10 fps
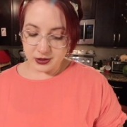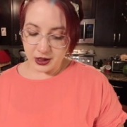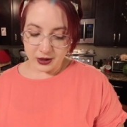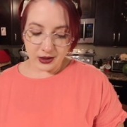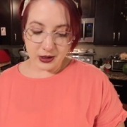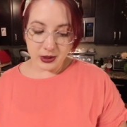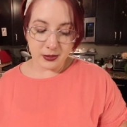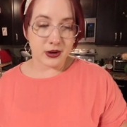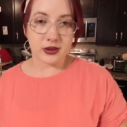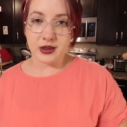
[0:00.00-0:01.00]
you know, I'd
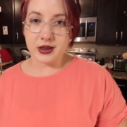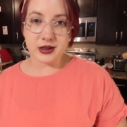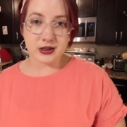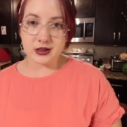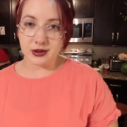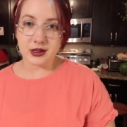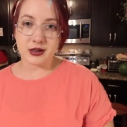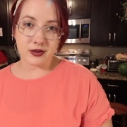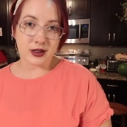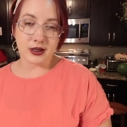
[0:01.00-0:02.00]
make both of these
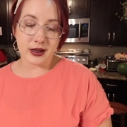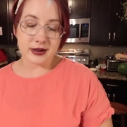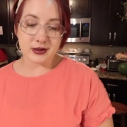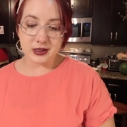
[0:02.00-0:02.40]
relatively again.